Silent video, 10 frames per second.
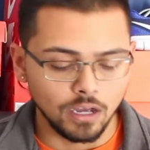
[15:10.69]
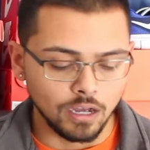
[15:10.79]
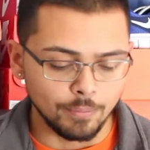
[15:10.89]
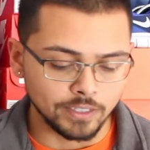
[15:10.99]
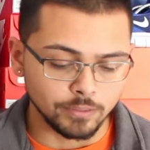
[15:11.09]

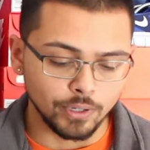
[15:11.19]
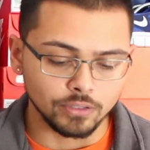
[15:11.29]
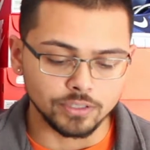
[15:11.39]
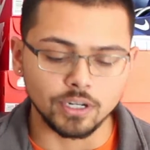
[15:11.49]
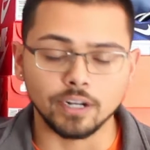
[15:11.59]
as
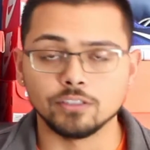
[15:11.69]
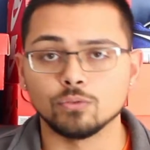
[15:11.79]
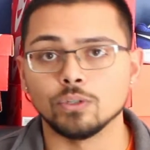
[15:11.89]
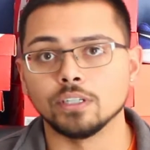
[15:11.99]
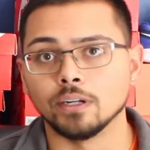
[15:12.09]
opposed to kind of
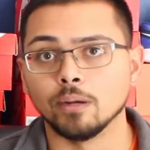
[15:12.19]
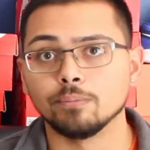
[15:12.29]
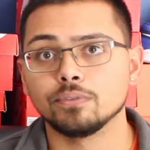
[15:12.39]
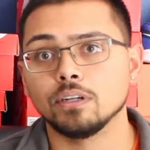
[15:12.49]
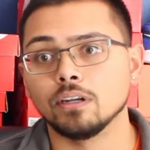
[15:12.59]
switching it
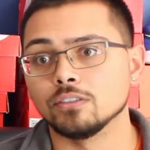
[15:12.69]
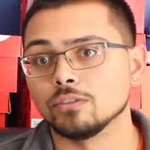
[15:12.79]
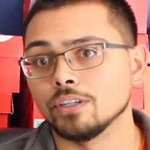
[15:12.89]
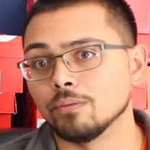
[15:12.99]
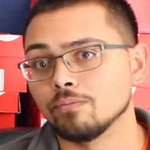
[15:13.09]
up
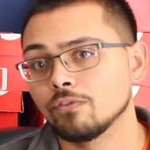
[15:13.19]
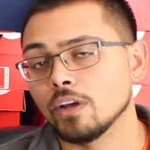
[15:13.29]
because, you know,